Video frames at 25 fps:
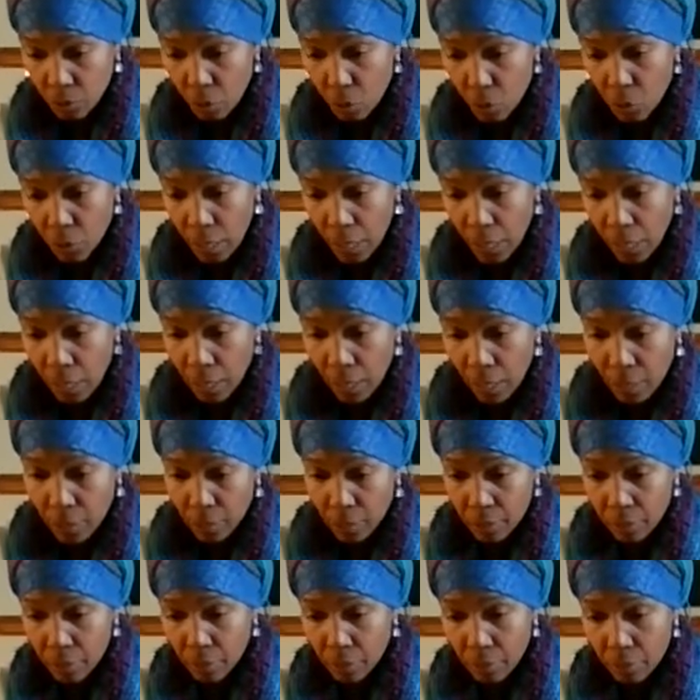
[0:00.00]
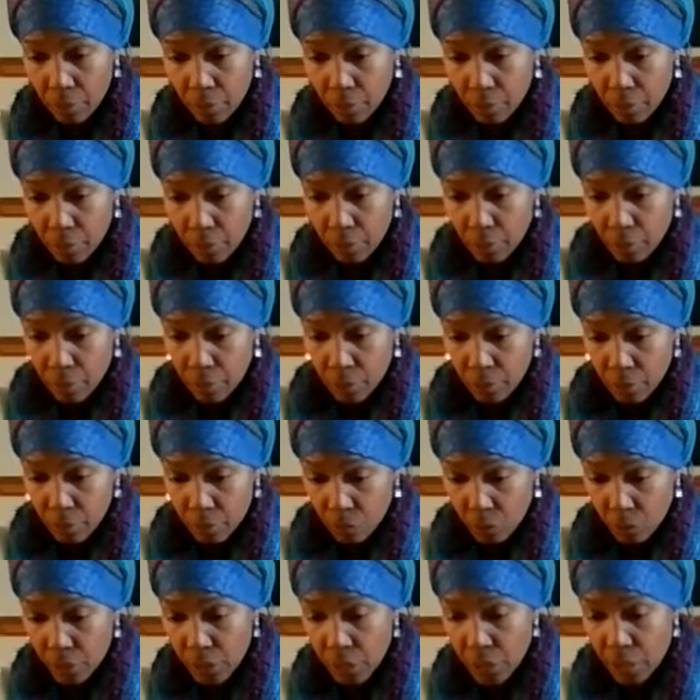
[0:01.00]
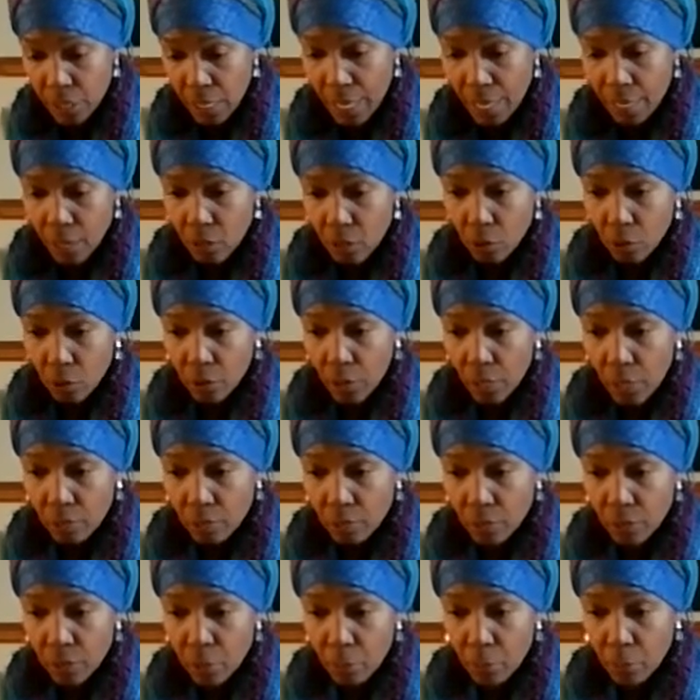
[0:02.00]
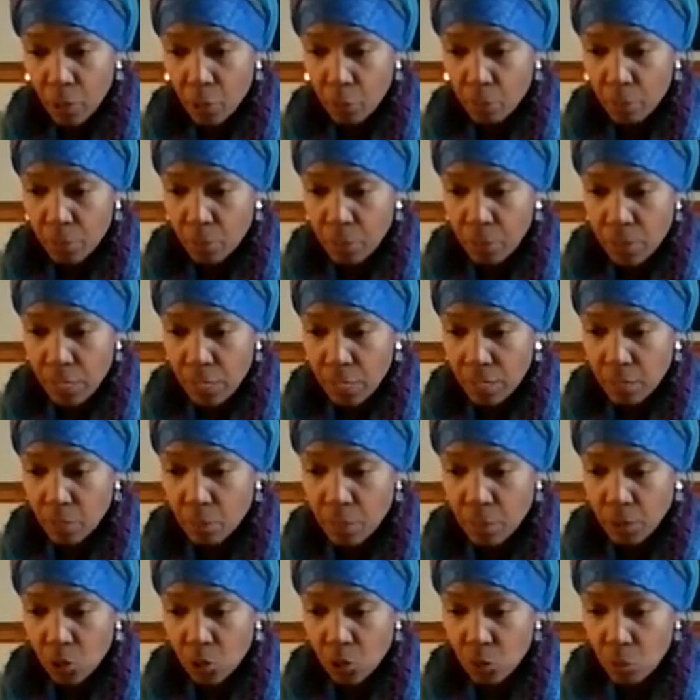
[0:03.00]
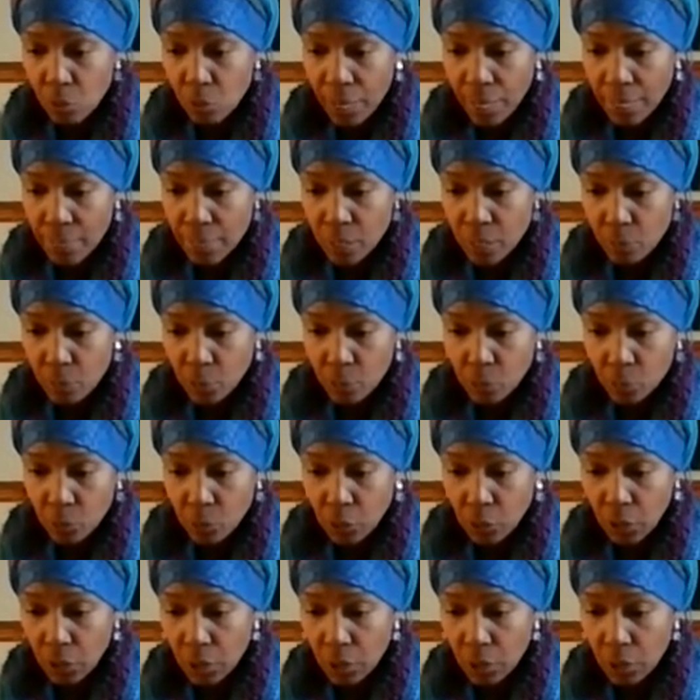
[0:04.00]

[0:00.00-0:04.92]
Okay? Recycle and repurpose as much as possible.